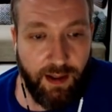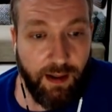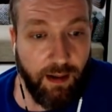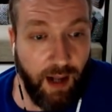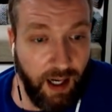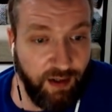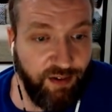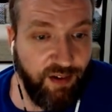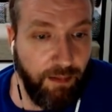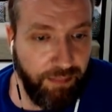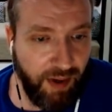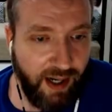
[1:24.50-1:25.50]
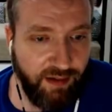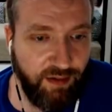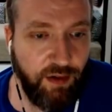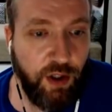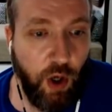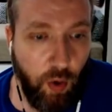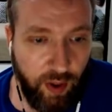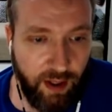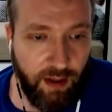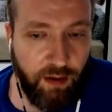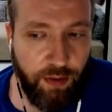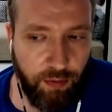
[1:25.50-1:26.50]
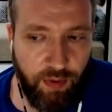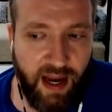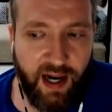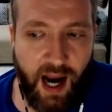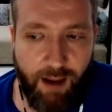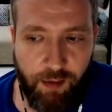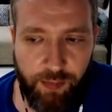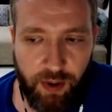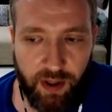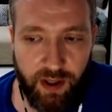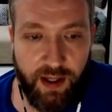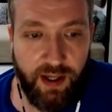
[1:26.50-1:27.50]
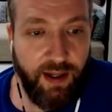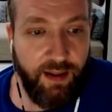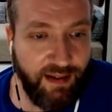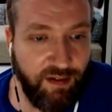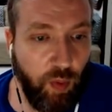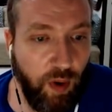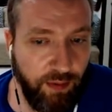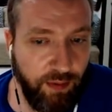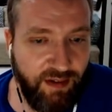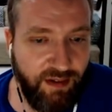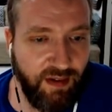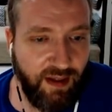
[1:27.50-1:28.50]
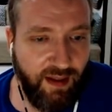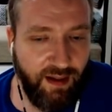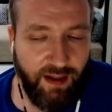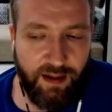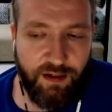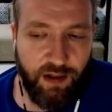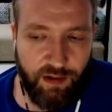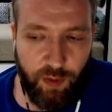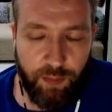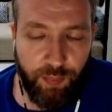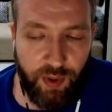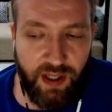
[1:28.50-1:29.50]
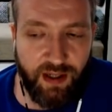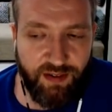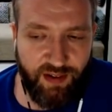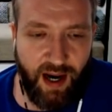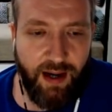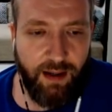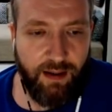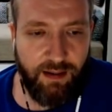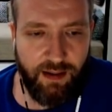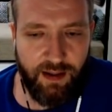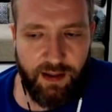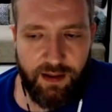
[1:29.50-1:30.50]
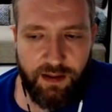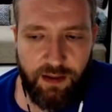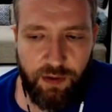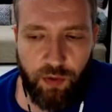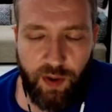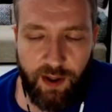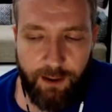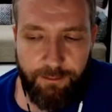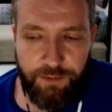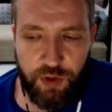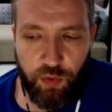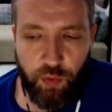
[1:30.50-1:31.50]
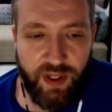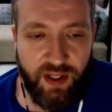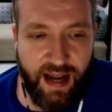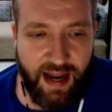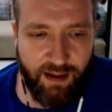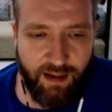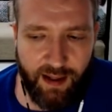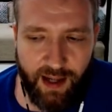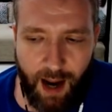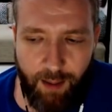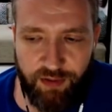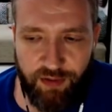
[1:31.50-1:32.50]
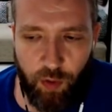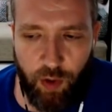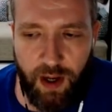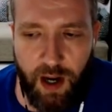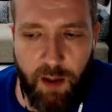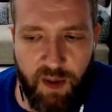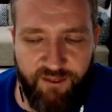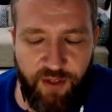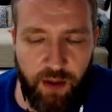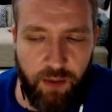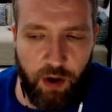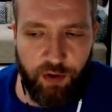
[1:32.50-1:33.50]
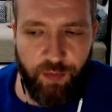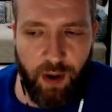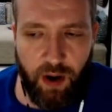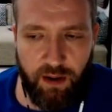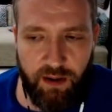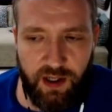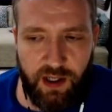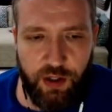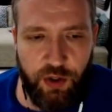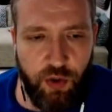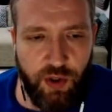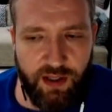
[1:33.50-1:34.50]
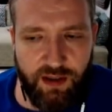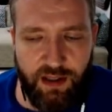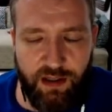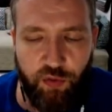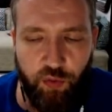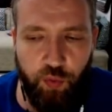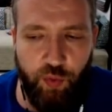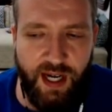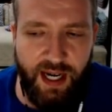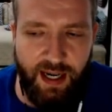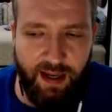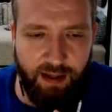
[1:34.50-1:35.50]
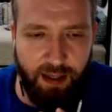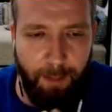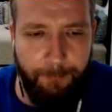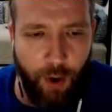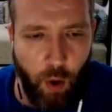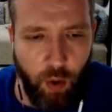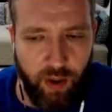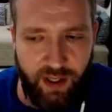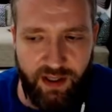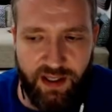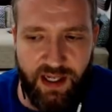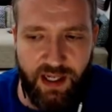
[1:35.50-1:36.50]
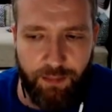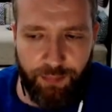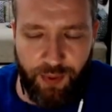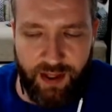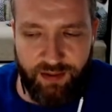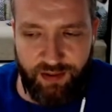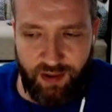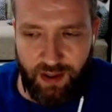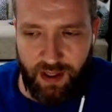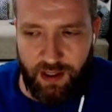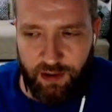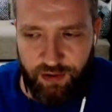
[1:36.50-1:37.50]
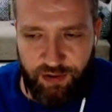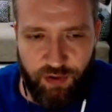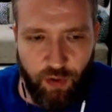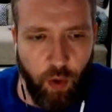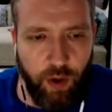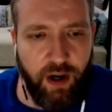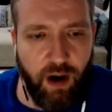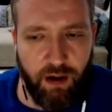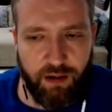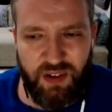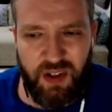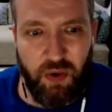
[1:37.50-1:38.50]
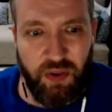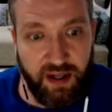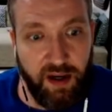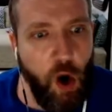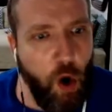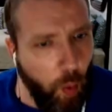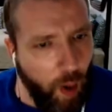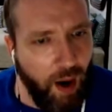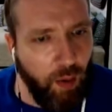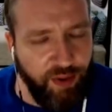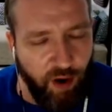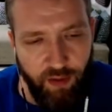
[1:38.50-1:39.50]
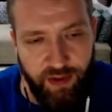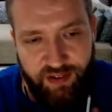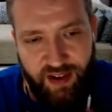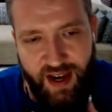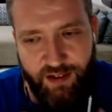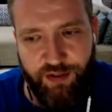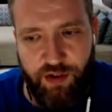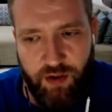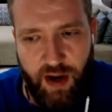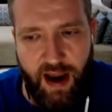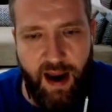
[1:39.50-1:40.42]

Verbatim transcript: A lot of yeah. subplots going through that comic book. And that's one of the reasons I think that it's it's been pretty exciting to uh, to read that that comic story. But for the most part, you get these really boring, decompressed story arcs, and you would like, wow, with all this extra